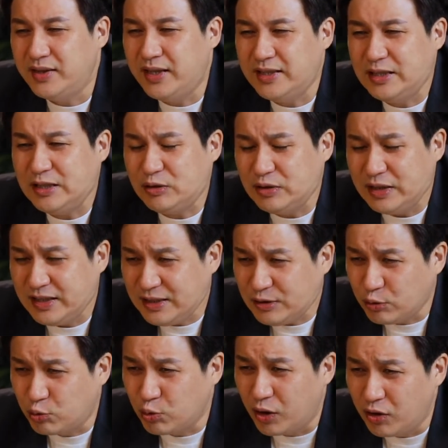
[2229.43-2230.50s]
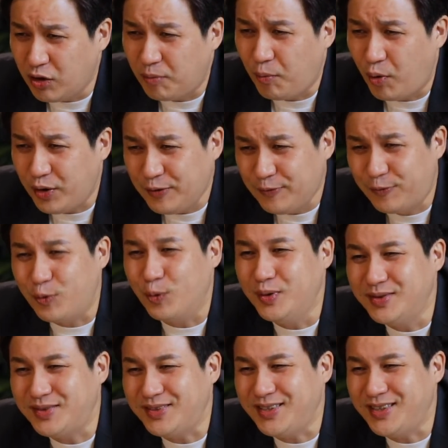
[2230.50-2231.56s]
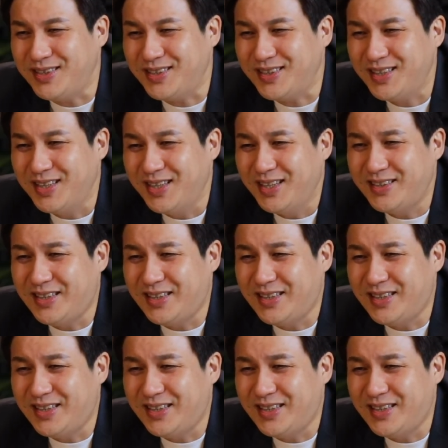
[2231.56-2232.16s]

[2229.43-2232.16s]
they need to do a lot more influencing,